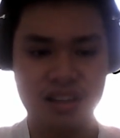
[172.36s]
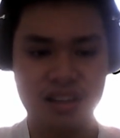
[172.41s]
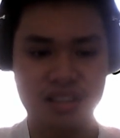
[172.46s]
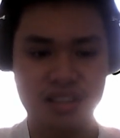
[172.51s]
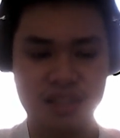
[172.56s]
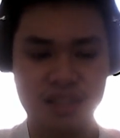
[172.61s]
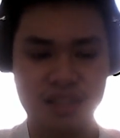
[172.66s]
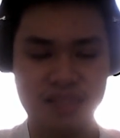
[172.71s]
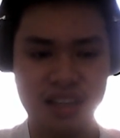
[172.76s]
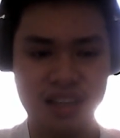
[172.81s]

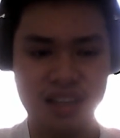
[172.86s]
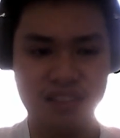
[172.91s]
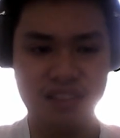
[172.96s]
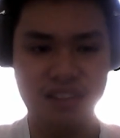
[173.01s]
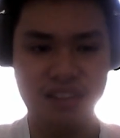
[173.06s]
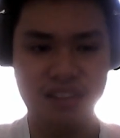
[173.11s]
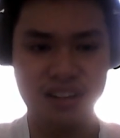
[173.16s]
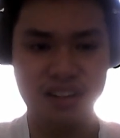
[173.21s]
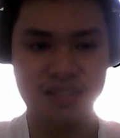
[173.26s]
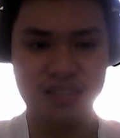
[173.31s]
Subset
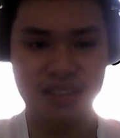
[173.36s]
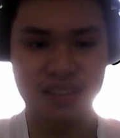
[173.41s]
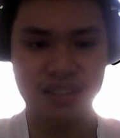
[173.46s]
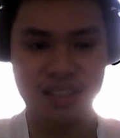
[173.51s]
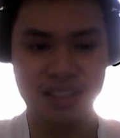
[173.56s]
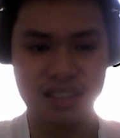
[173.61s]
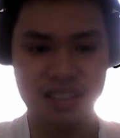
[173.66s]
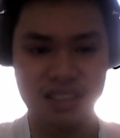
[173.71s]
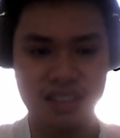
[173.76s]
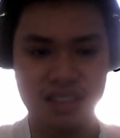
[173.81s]

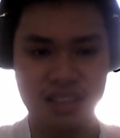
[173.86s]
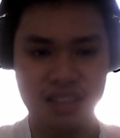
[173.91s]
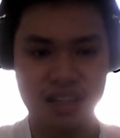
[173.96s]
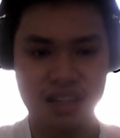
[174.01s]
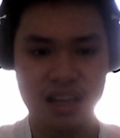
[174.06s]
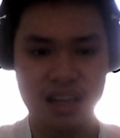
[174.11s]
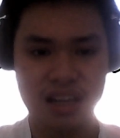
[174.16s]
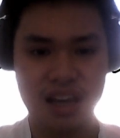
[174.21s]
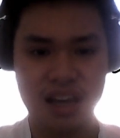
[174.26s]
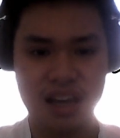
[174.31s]
advertisements.
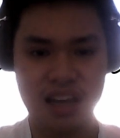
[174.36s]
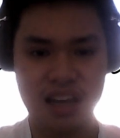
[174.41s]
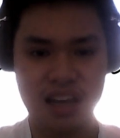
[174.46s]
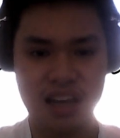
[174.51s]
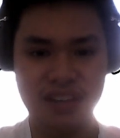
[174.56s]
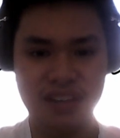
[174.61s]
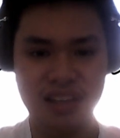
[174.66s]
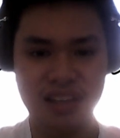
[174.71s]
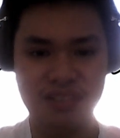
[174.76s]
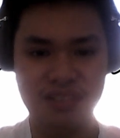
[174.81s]
As
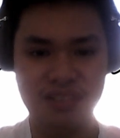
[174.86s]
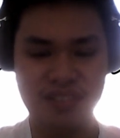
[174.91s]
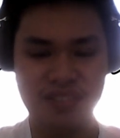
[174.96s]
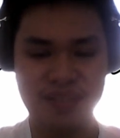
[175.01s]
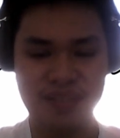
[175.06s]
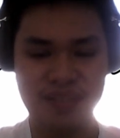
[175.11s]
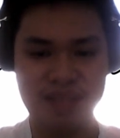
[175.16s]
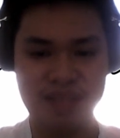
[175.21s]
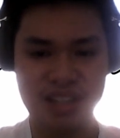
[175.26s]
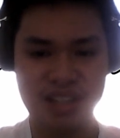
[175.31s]
VLAN
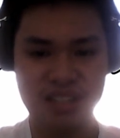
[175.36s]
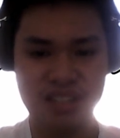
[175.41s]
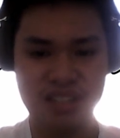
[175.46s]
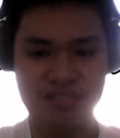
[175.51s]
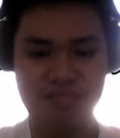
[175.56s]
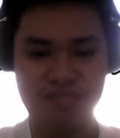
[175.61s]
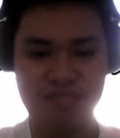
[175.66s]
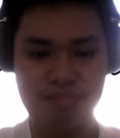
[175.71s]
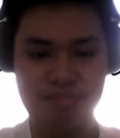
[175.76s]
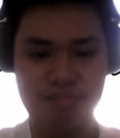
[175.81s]

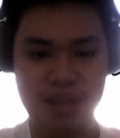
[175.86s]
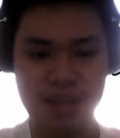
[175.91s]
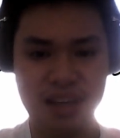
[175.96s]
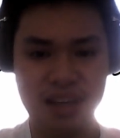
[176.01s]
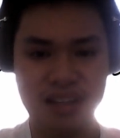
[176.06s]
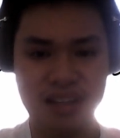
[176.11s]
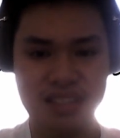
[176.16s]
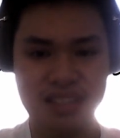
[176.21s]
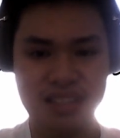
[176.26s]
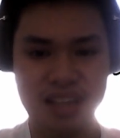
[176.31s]
information being
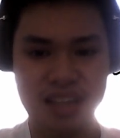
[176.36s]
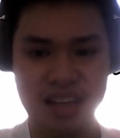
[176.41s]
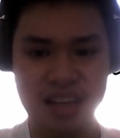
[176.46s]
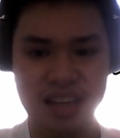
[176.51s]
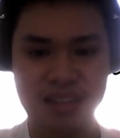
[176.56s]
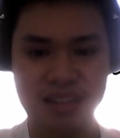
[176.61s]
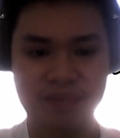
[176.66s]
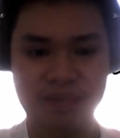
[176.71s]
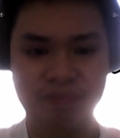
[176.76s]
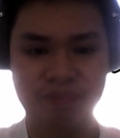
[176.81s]

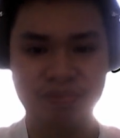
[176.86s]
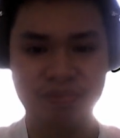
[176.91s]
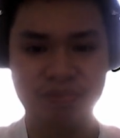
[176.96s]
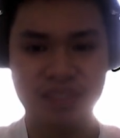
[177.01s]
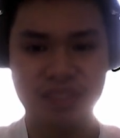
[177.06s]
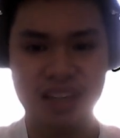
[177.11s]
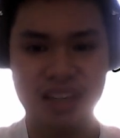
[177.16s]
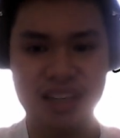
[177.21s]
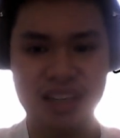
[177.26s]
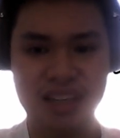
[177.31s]
contained,
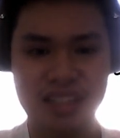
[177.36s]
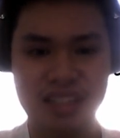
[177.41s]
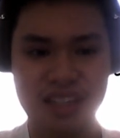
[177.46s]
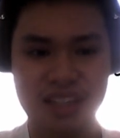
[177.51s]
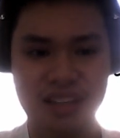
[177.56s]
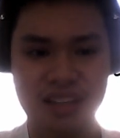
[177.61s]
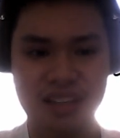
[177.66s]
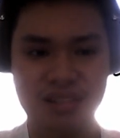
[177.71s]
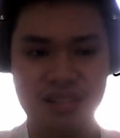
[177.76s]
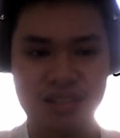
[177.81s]
it is the
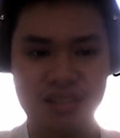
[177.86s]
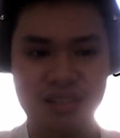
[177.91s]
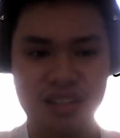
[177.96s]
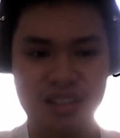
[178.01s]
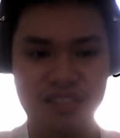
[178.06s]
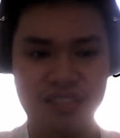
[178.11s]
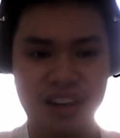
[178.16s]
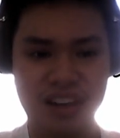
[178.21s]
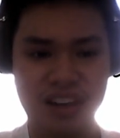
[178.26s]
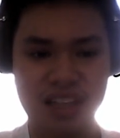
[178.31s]
inclusion
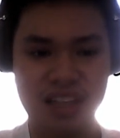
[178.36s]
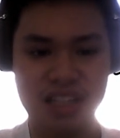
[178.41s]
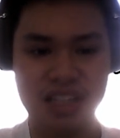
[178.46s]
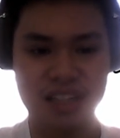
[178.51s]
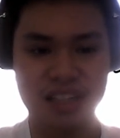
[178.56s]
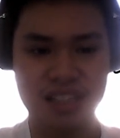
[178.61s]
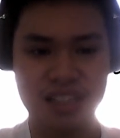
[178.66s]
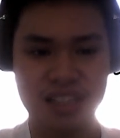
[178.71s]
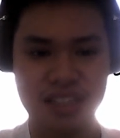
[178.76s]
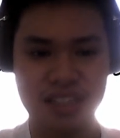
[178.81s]
of any
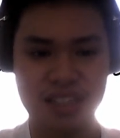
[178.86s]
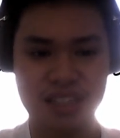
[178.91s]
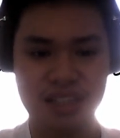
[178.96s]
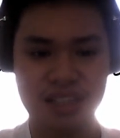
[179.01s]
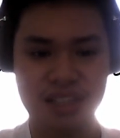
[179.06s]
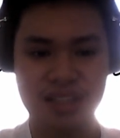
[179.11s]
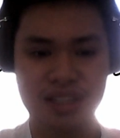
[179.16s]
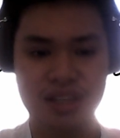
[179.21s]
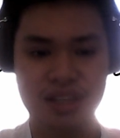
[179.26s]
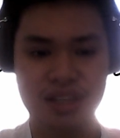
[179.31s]

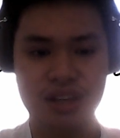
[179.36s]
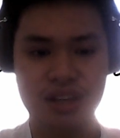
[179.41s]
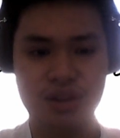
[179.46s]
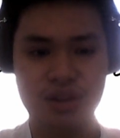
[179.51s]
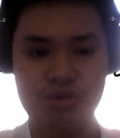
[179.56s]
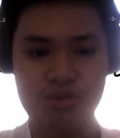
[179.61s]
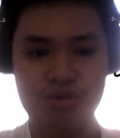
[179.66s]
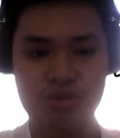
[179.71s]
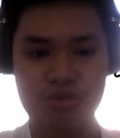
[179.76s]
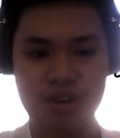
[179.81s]
changes.
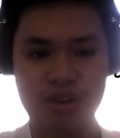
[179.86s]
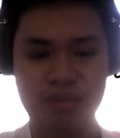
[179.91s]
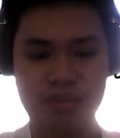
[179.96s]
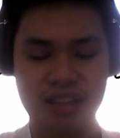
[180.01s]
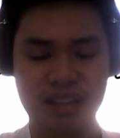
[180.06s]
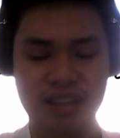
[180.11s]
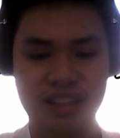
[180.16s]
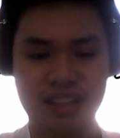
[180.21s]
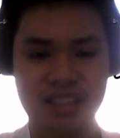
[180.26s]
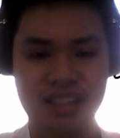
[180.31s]

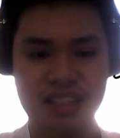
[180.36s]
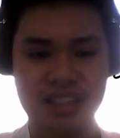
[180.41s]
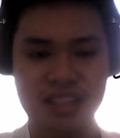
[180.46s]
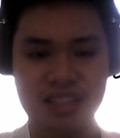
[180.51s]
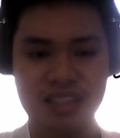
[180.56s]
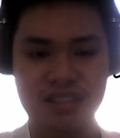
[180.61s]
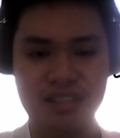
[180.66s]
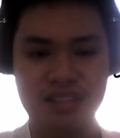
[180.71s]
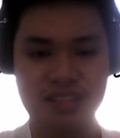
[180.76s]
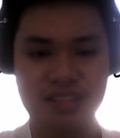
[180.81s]
Normally,
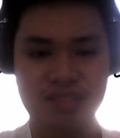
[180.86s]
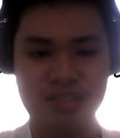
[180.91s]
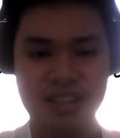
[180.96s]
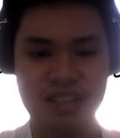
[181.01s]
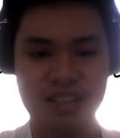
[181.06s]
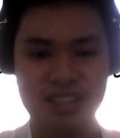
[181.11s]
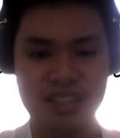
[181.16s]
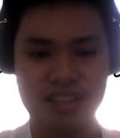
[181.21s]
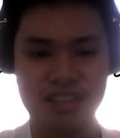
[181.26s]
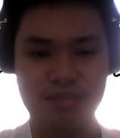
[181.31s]
Cisco
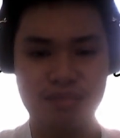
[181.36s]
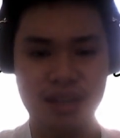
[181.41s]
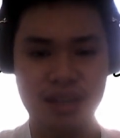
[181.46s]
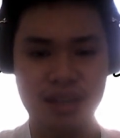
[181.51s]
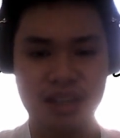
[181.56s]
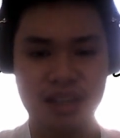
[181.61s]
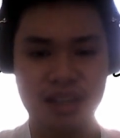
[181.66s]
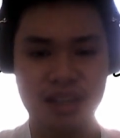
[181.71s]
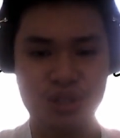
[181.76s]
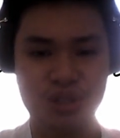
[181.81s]
switches have
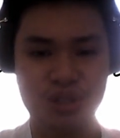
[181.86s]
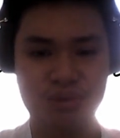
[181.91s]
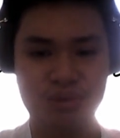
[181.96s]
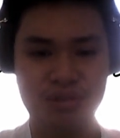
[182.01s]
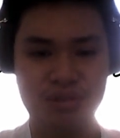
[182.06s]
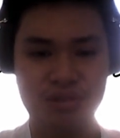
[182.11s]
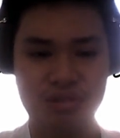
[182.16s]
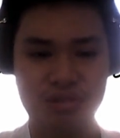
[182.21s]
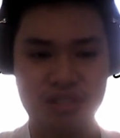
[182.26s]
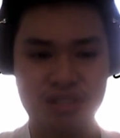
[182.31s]
been
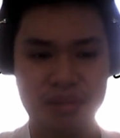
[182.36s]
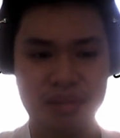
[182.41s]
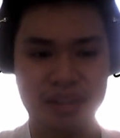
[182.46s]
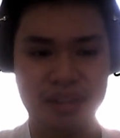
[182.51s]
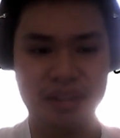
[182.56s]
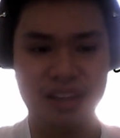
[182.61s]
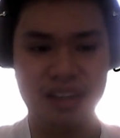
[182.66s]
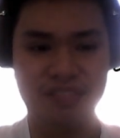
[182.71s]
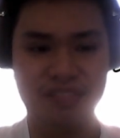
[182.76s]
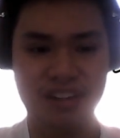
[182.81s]
issued to
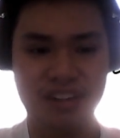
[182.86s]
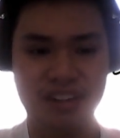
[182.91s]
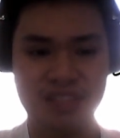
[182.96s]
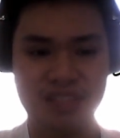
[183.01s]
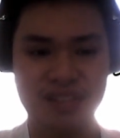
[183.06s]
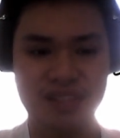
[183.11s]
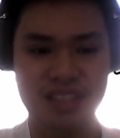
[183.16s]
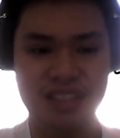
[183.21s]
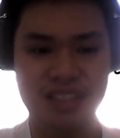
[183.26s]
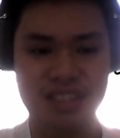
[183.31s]
summary
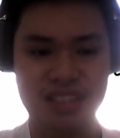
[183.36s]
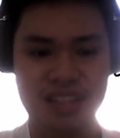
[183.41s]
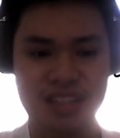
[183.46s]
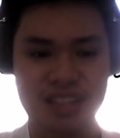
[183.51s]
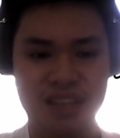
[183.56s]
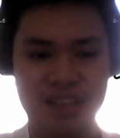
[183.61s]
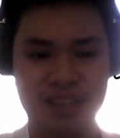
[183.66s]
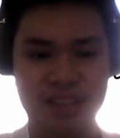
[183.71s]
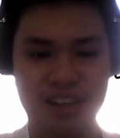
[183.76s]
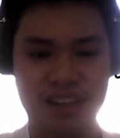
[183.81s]
advertisements
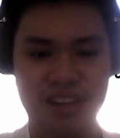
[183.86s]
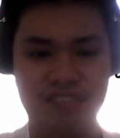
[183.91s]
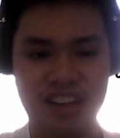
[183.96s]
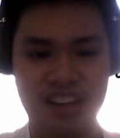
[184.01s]
timed in a